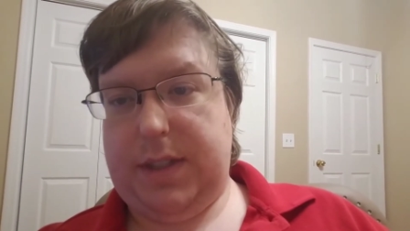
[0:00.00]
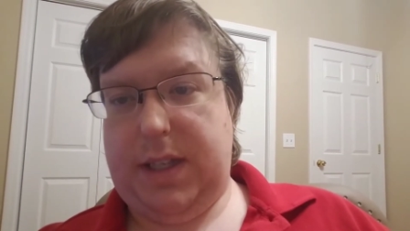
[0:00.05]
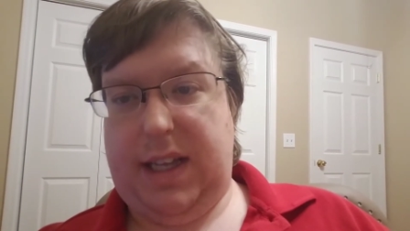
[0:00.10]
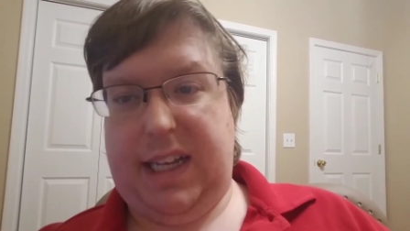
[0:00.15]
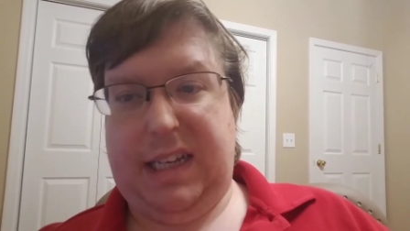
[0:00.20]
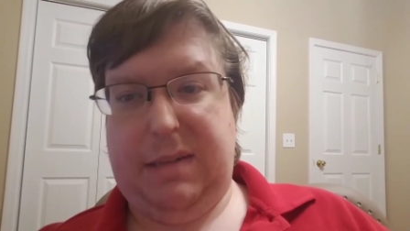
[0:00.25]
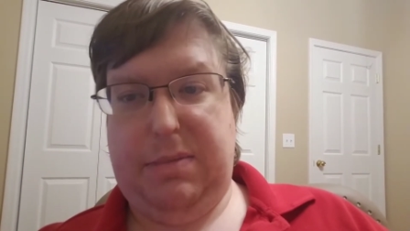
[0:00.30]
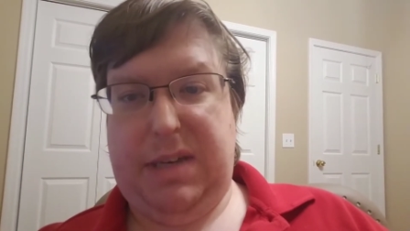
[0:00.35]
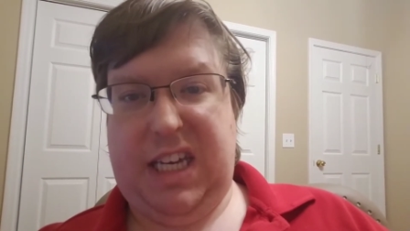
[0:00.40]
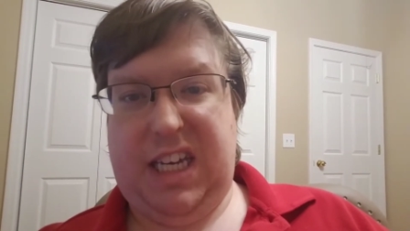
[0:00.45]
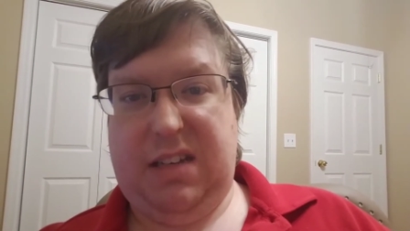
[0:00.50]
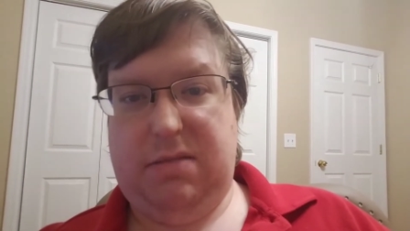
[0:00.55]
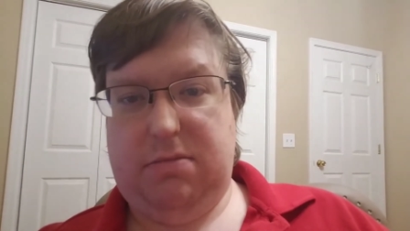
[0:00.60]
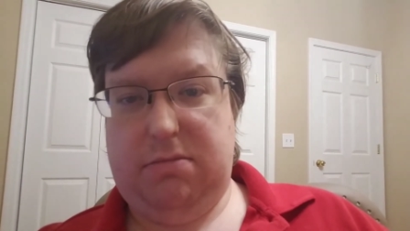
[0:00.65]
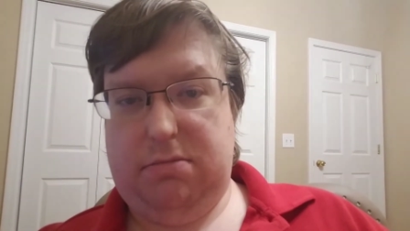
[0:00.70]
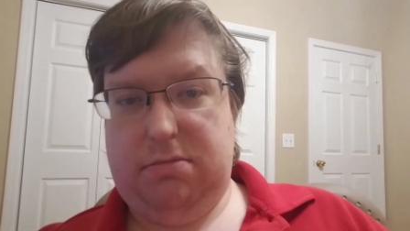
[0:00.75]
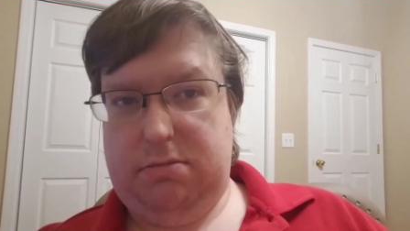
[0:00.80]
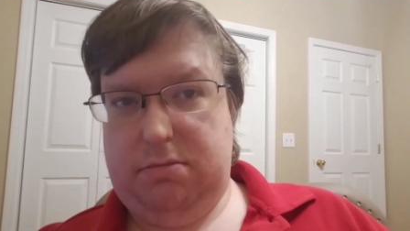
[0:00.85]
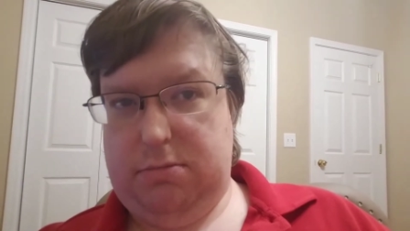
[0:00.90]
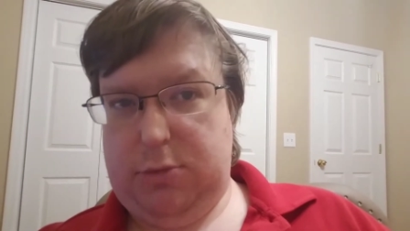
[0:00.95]
like me.
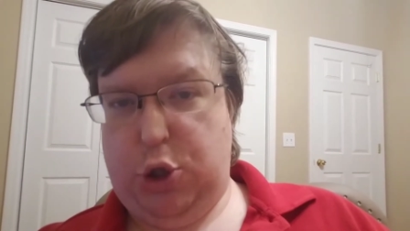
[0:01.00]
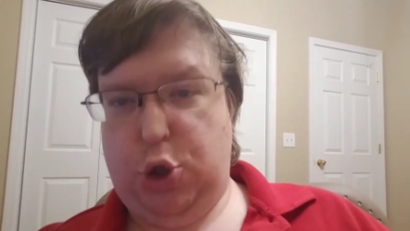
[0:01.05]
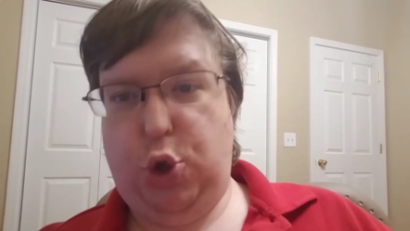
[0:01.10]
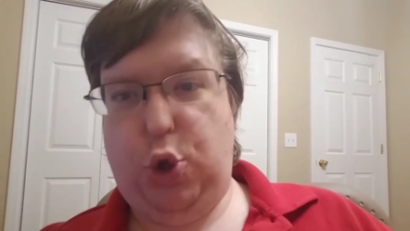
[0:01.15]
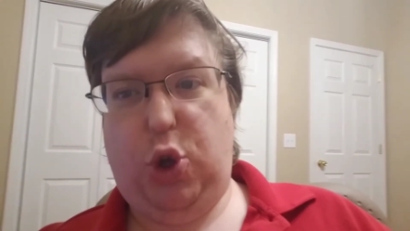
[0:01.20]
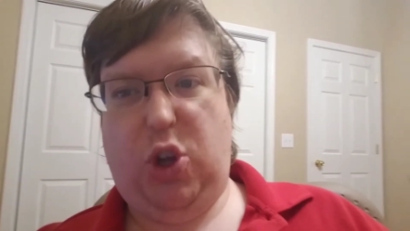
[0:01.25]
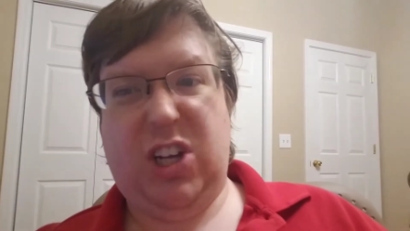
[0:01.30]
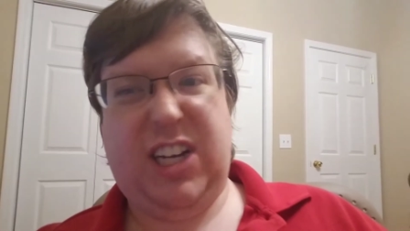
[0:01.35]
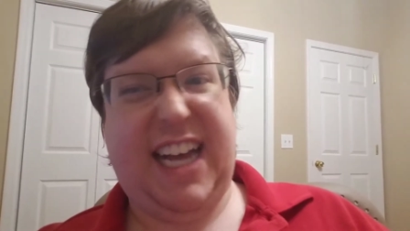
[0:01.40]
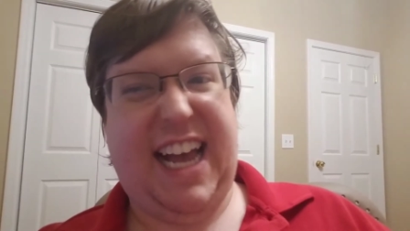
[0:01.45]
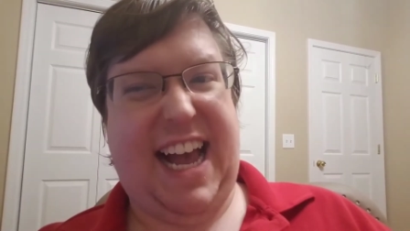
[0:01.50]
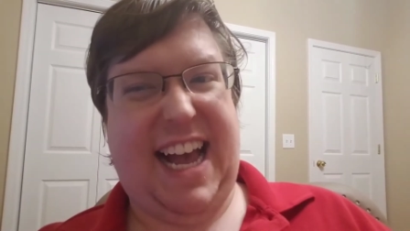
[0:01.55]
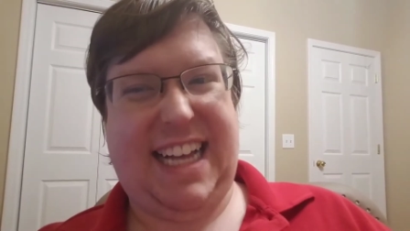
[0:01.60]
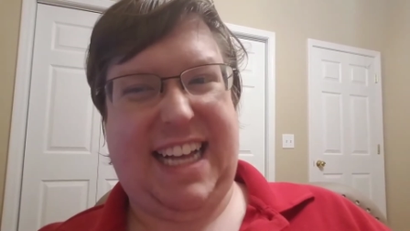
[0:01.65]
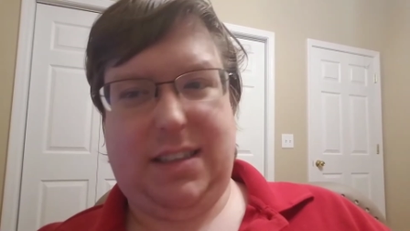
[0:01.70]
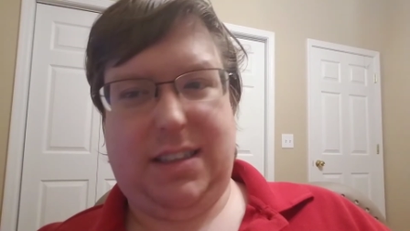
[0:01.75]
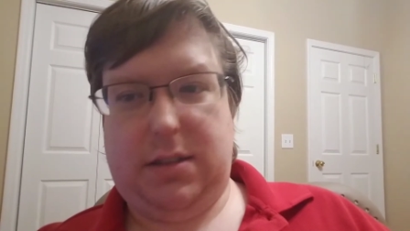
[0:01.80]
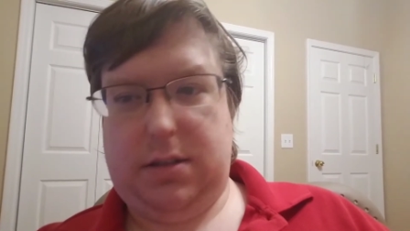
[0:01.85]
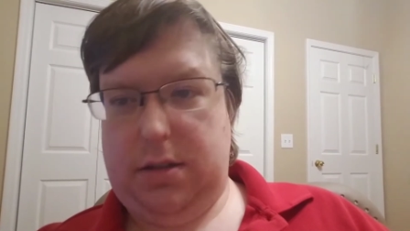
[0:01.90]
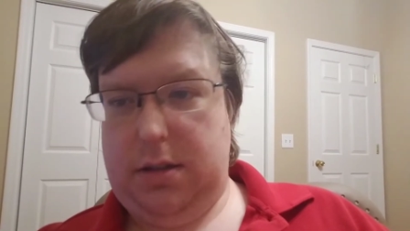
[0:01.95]
Cool little
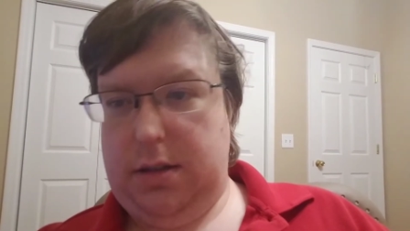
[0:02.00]
cats.